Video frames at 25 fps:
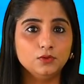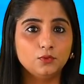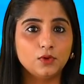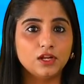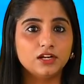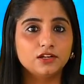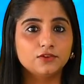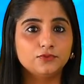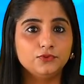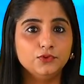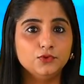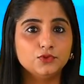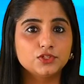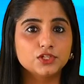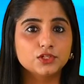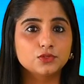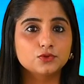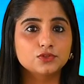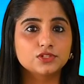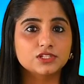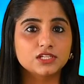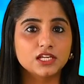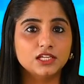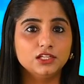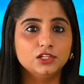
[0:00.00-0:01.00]
while refusing to
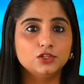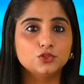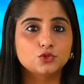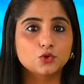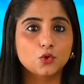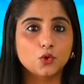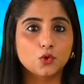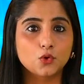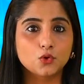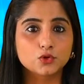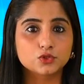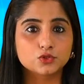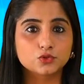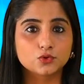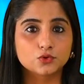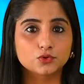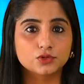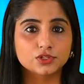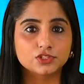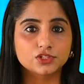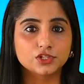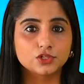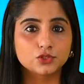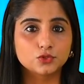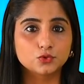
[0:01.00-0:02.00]
stay the show cause
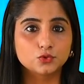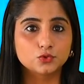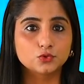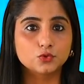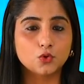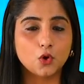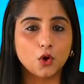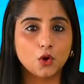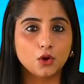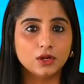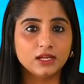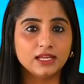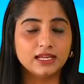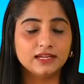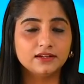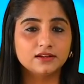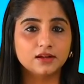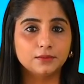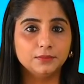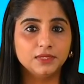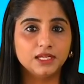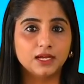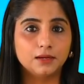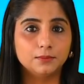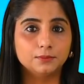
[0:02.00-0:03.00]
notice issued to online
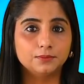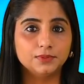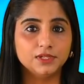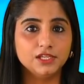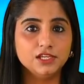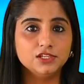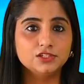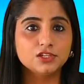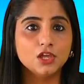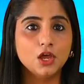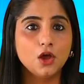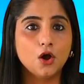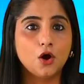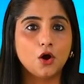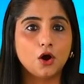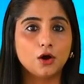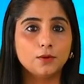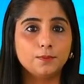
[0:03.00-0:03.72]
rummy companies or